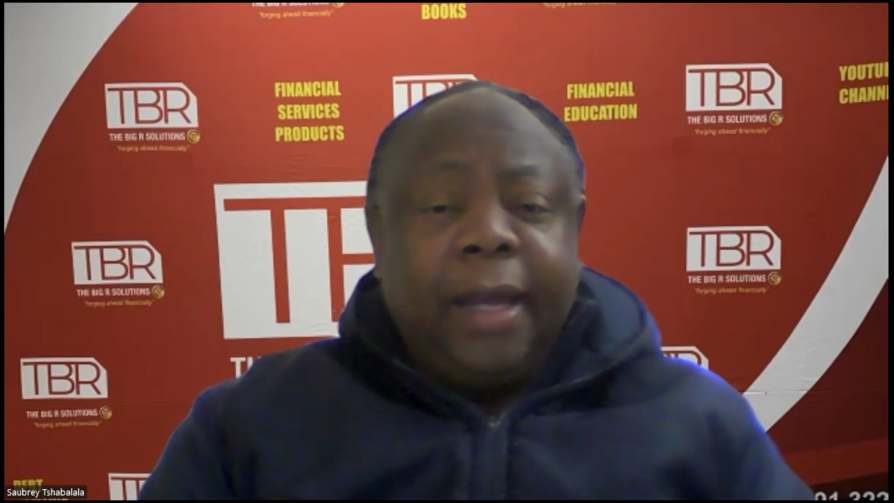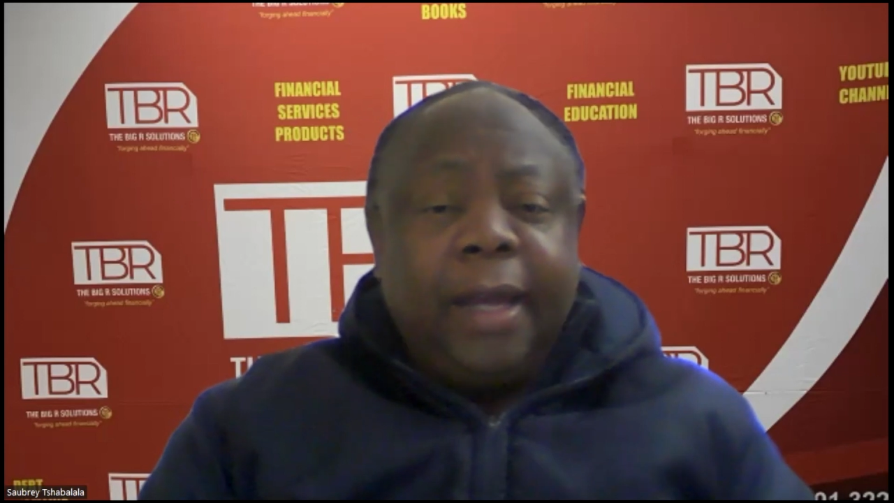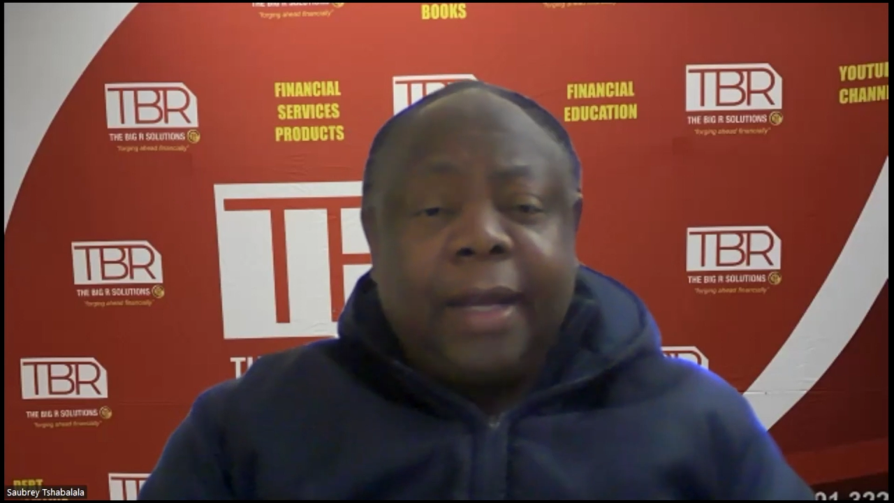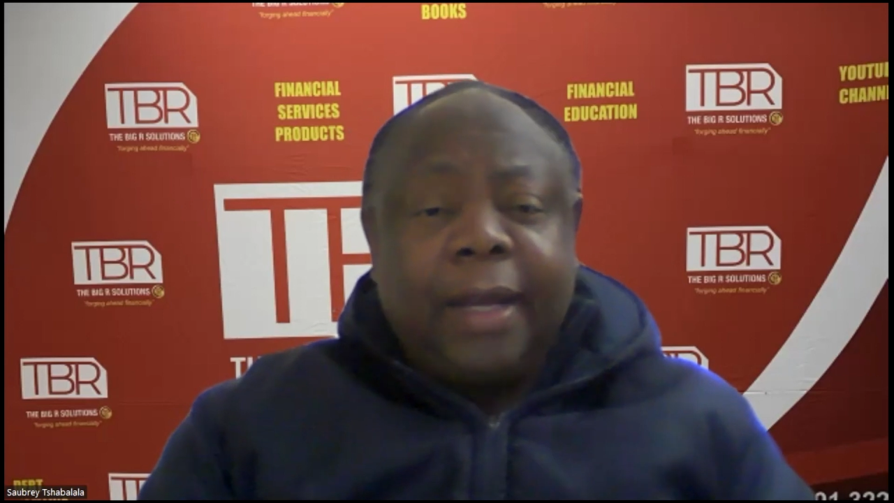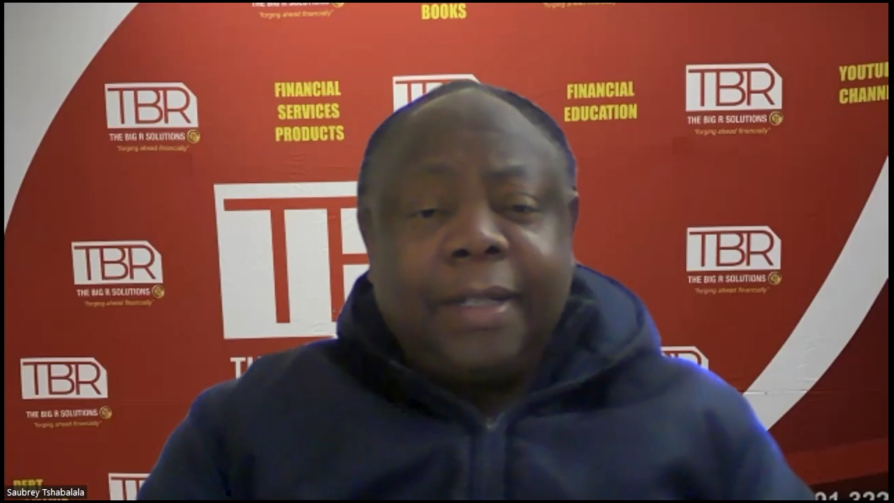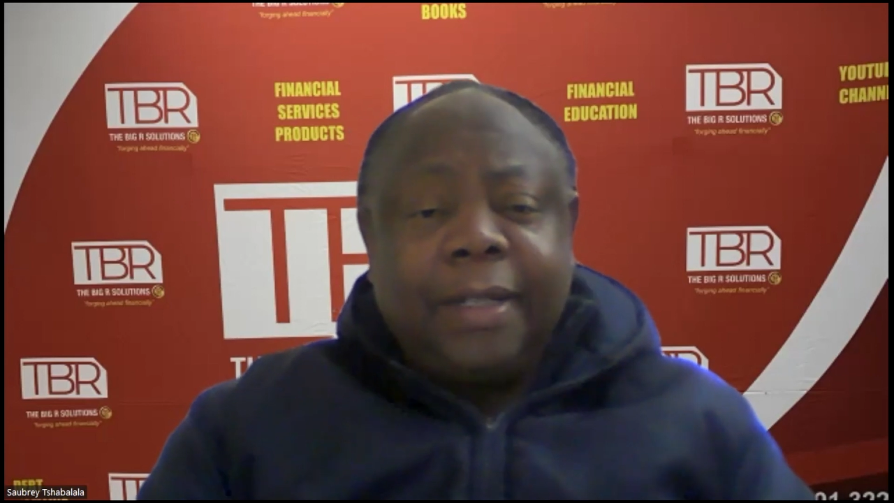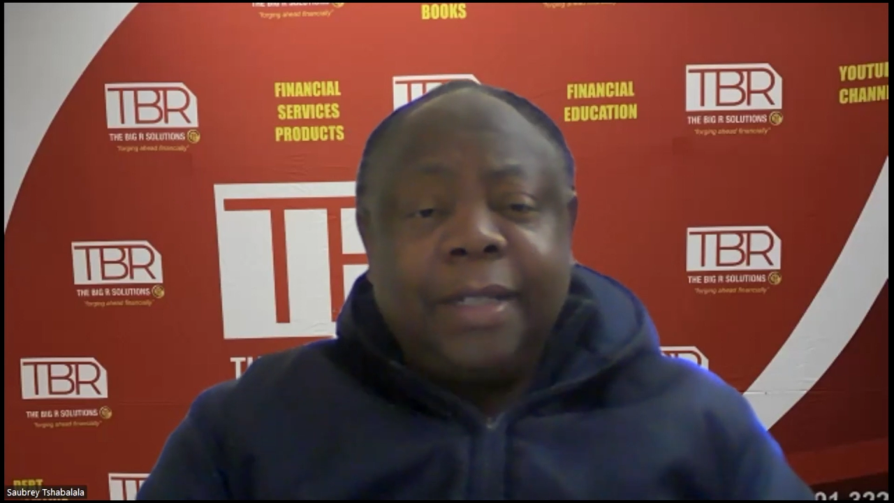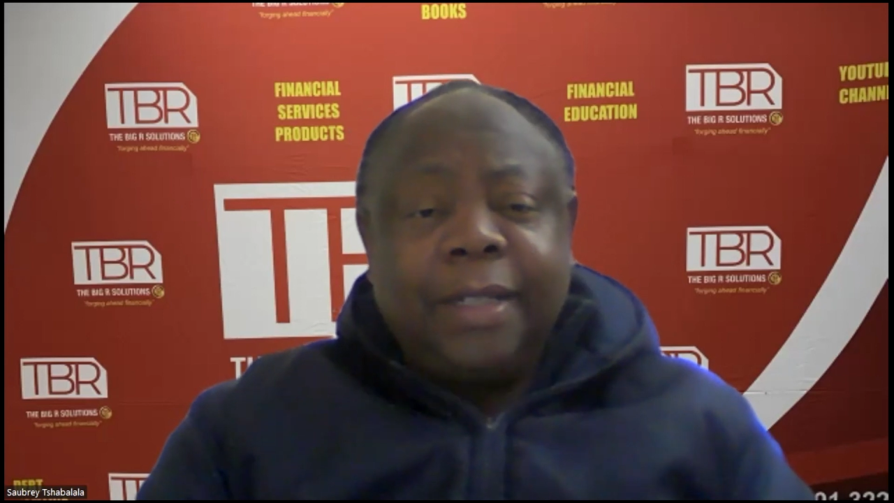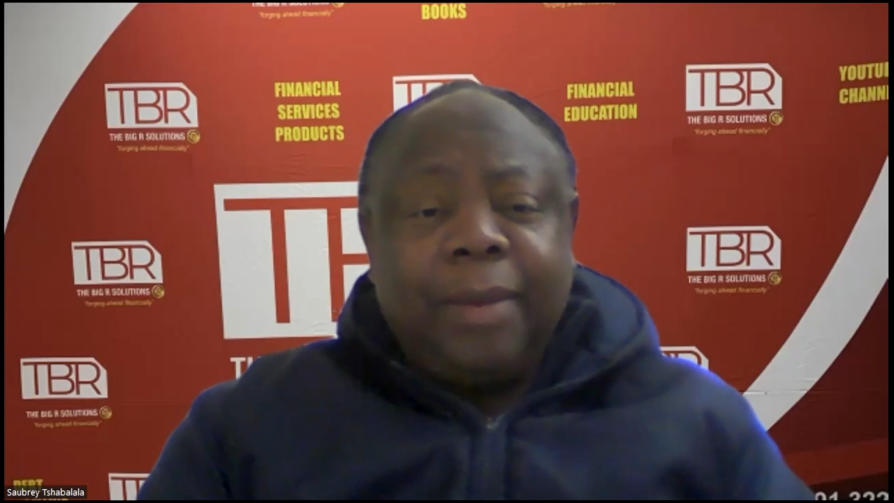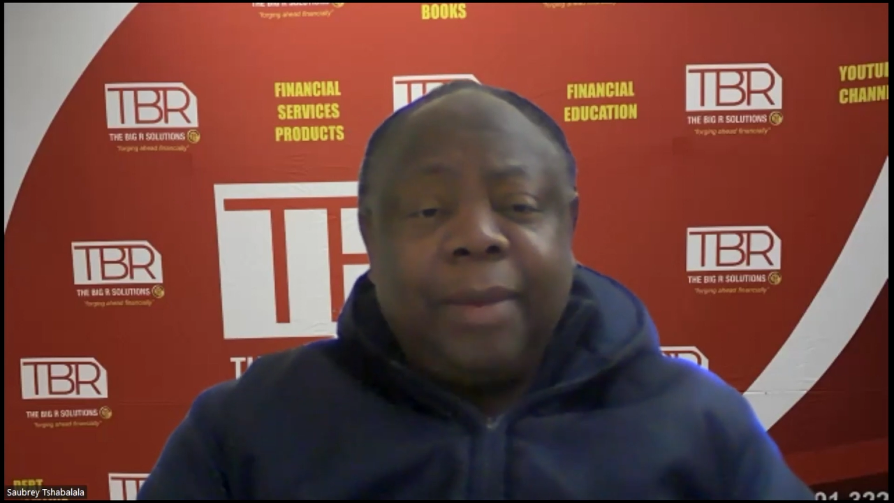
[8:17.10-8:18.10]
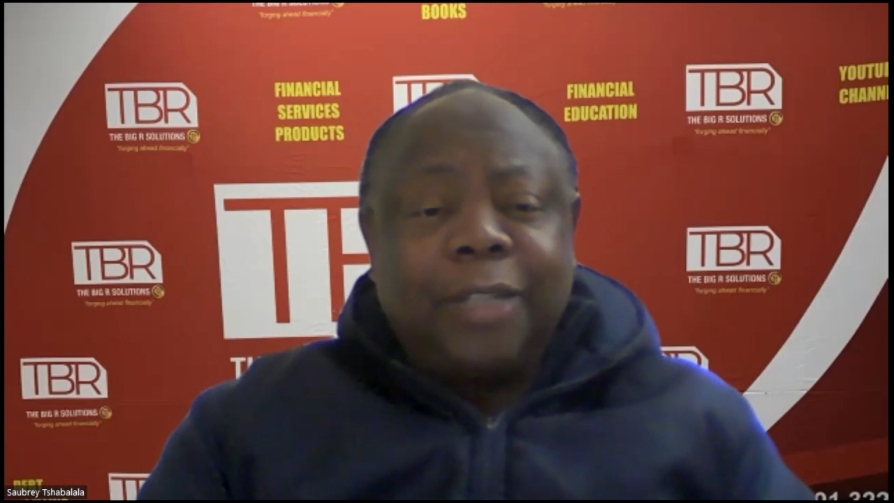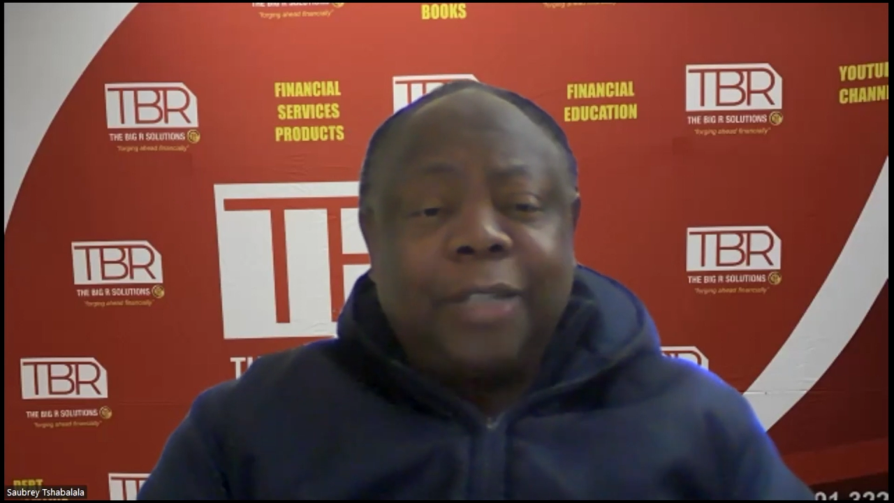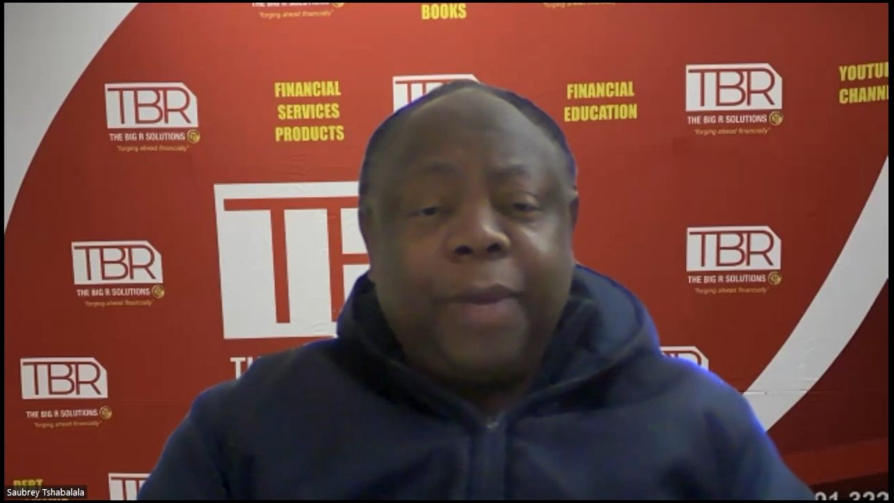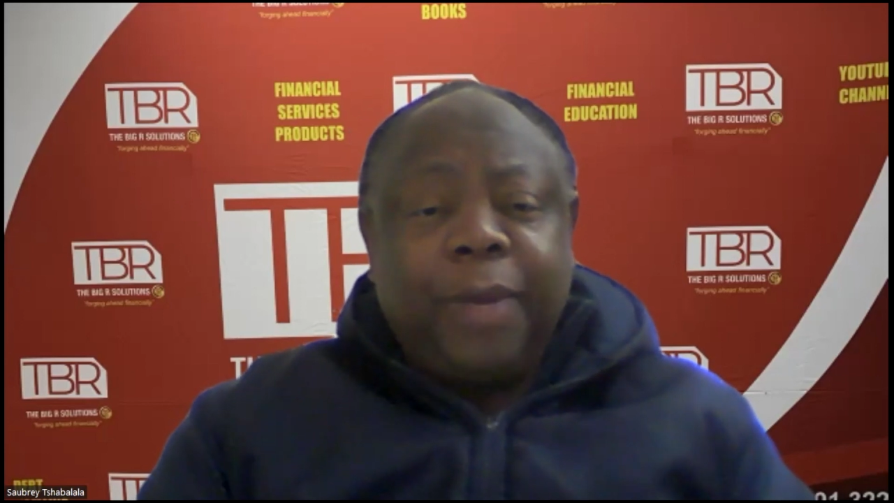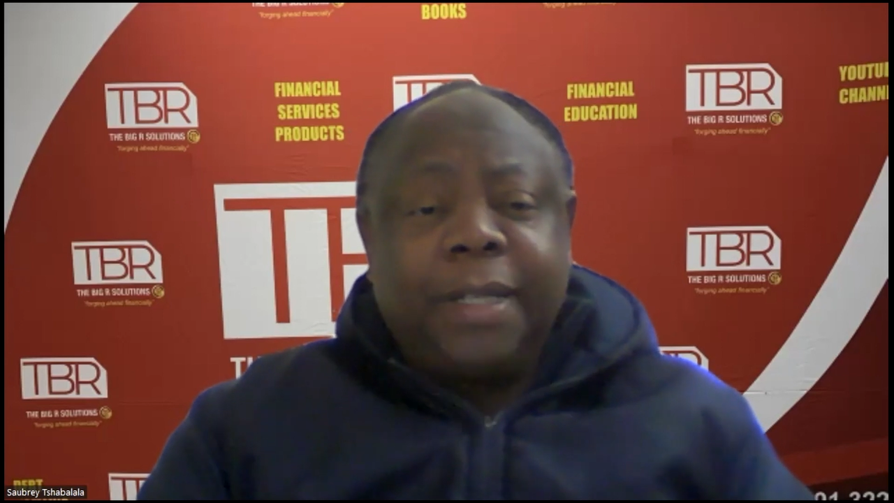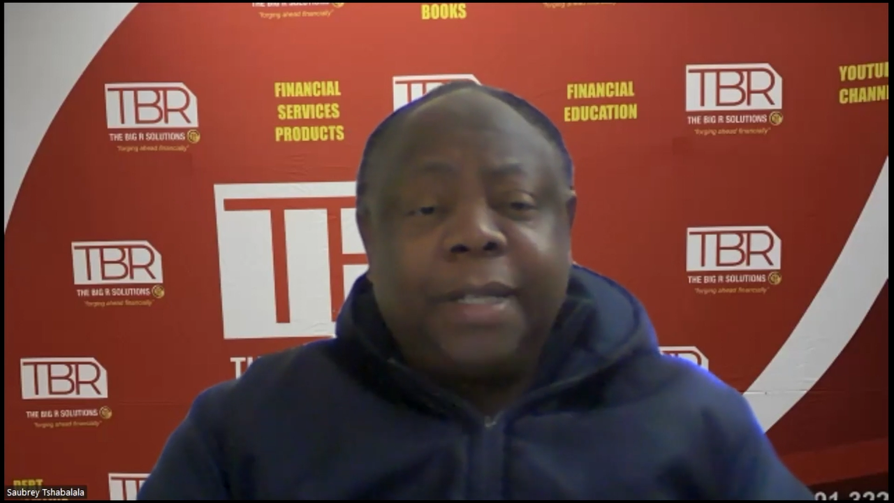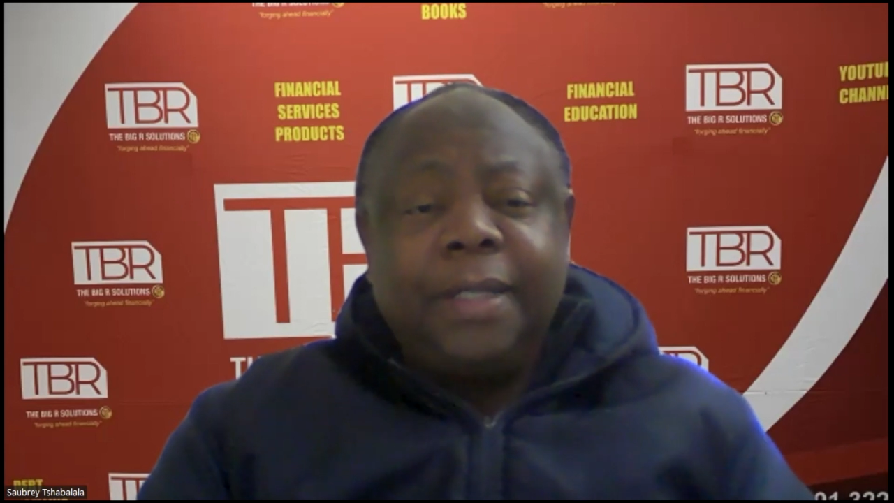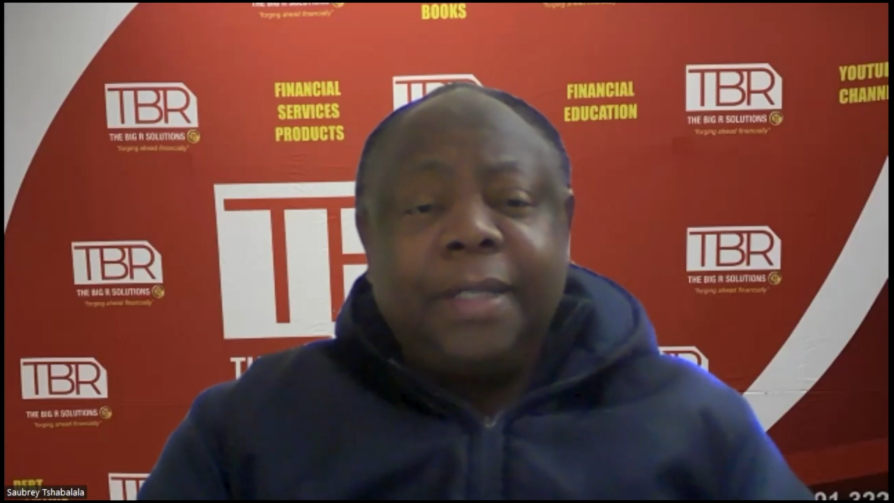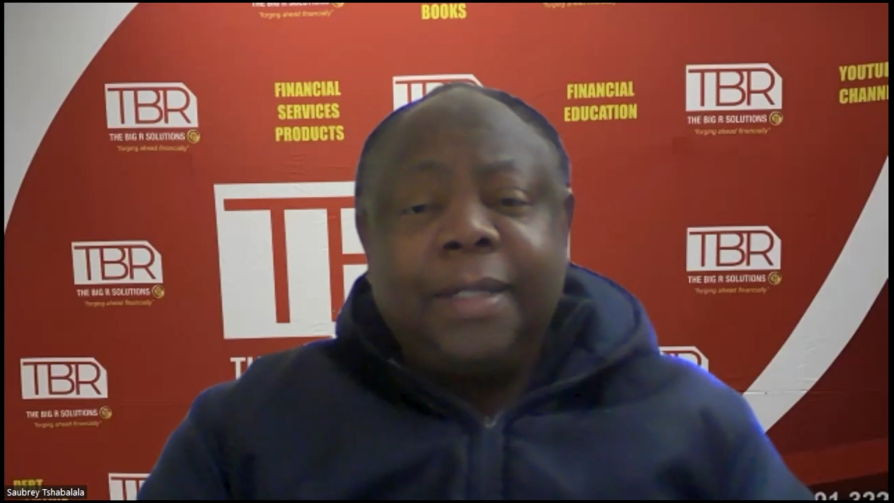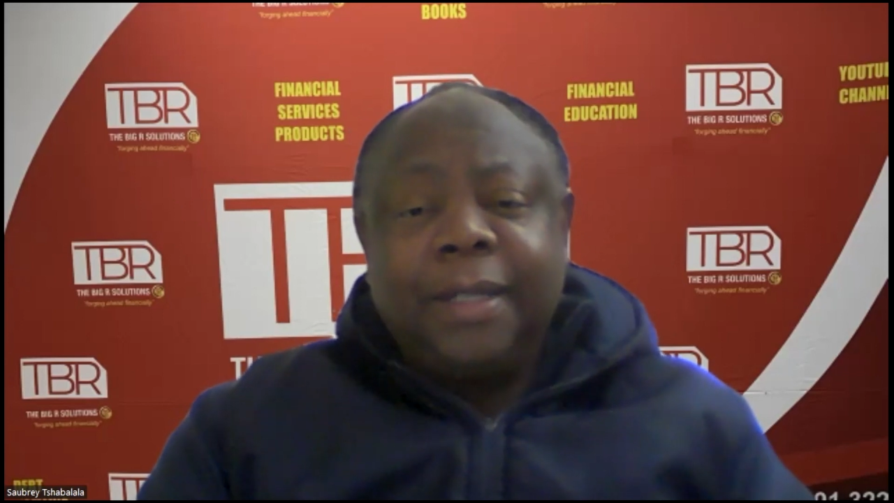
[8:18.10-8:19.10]
cutting some
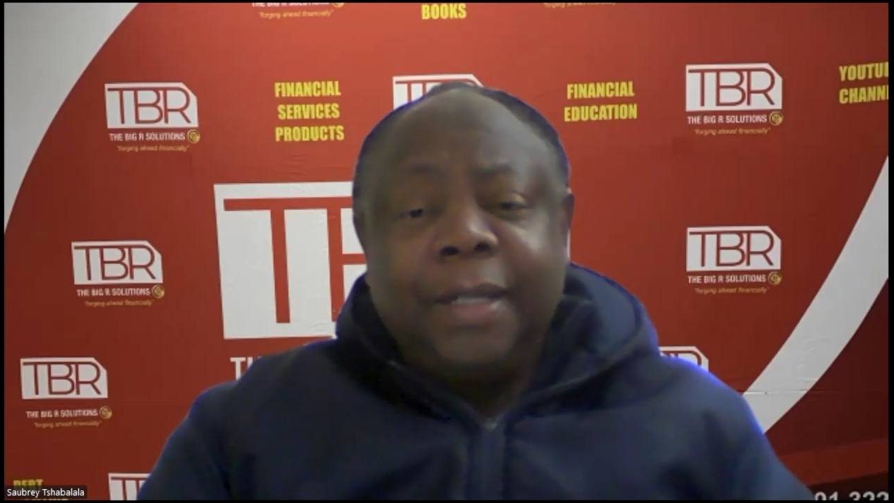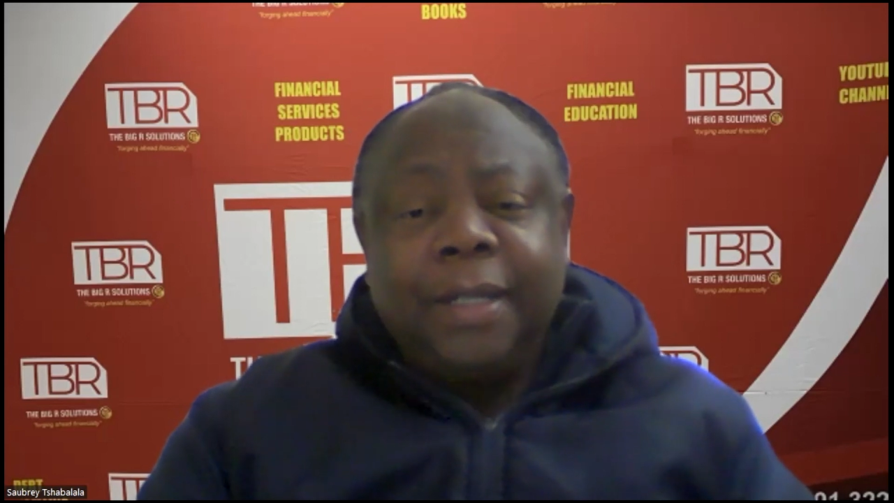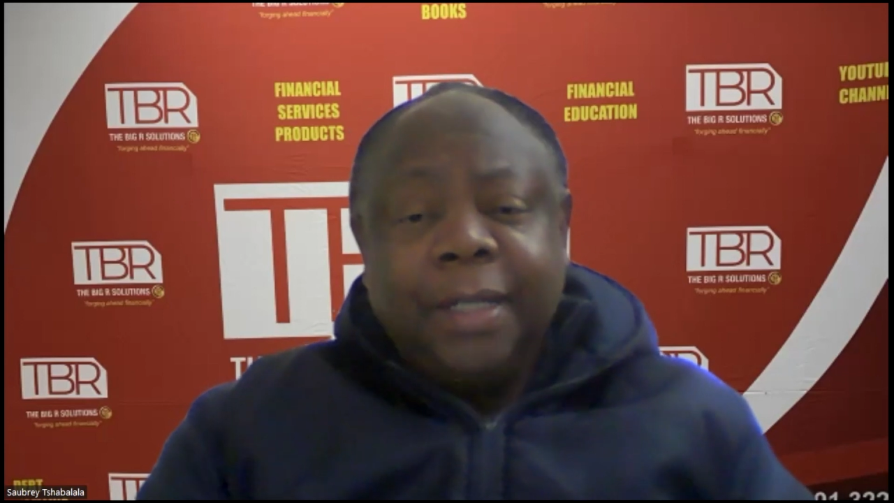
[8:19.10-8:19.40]
aspersions,